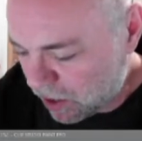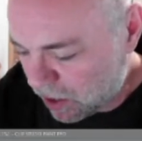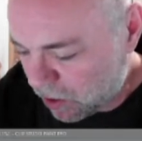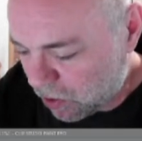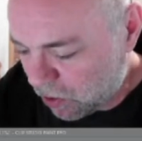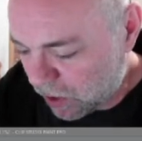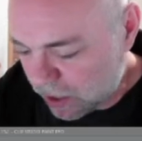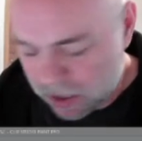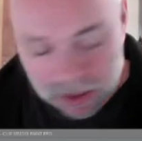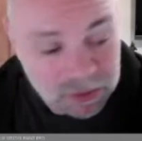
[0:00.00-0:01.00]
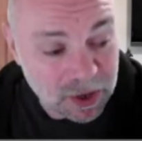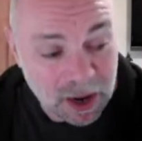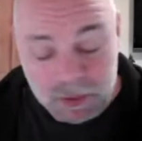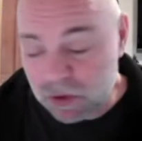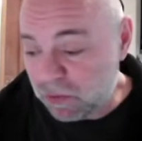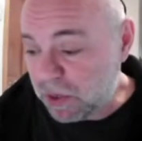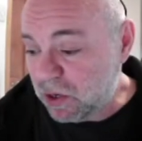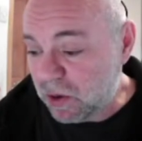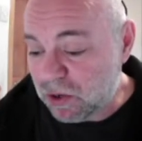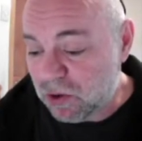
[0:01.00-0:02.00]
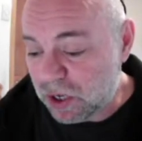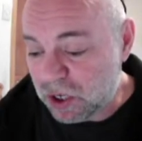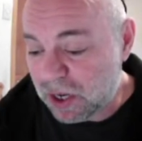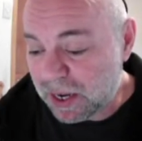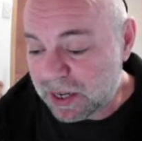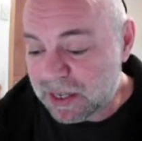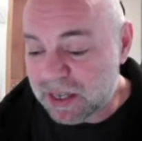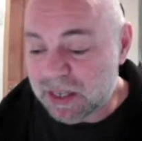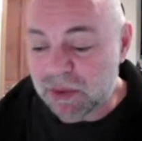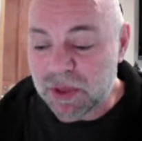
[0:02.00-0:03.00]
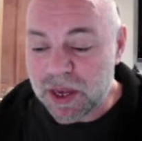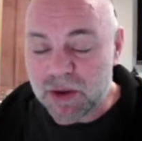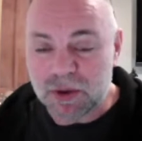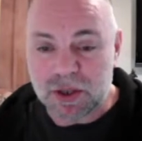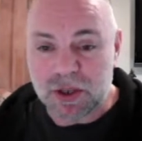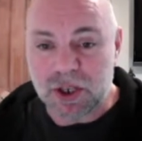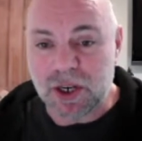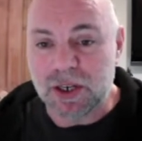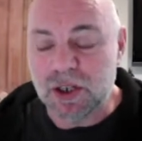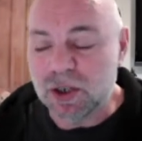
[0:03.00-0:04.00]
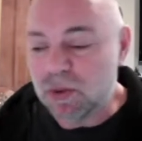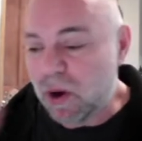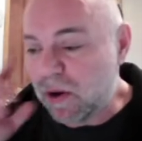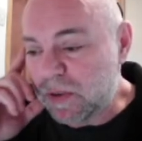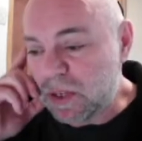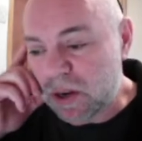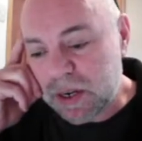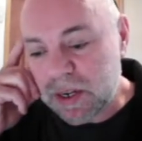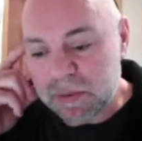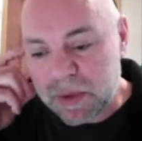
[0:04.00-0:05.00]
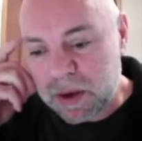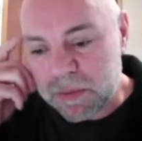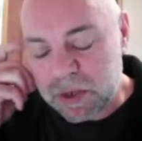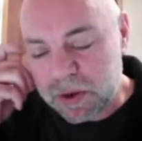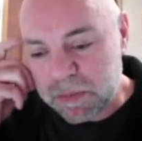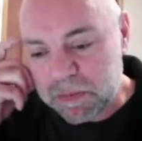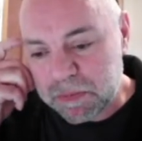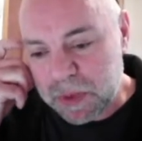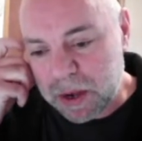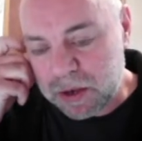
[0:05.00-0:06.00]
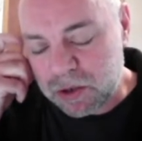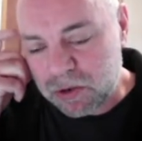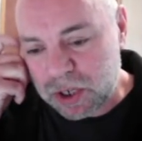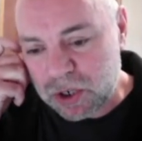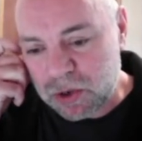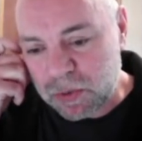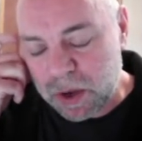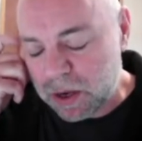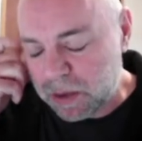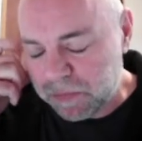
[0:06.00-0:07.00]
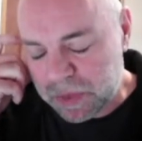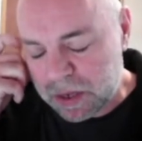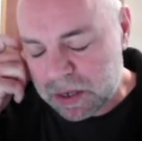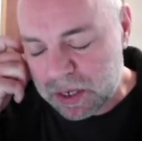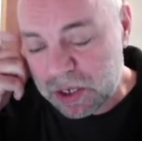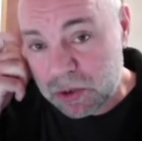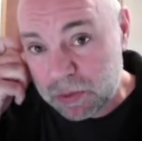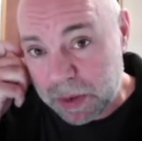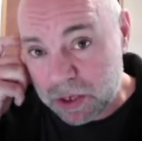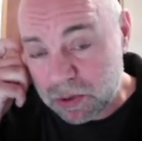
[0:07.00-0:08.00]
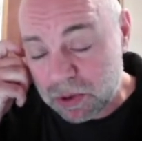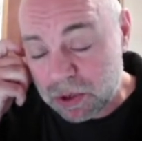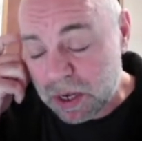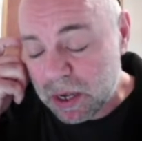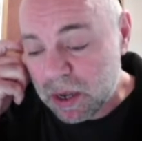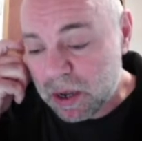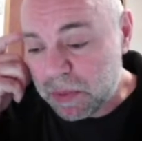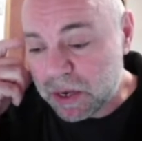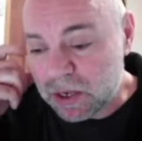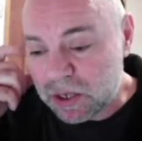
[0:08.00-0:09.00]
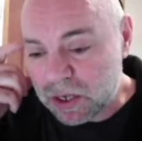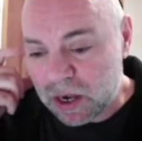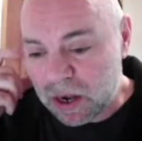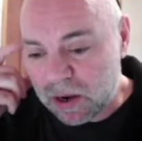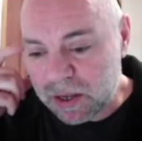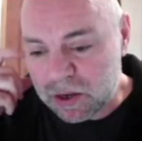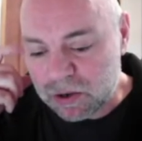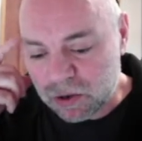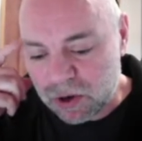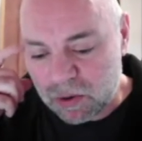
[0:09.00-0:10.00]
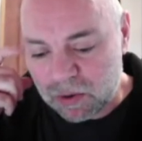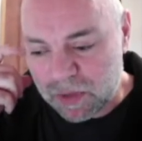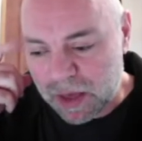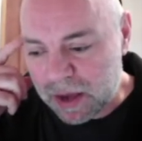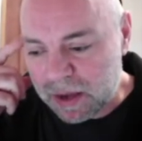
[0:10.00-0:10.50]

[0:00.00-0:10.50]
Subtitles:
Or at least some capture of me doing traditional links. That's something else that's changed as well. I've decided I'm doing traditional digital pencils because I like the control of that.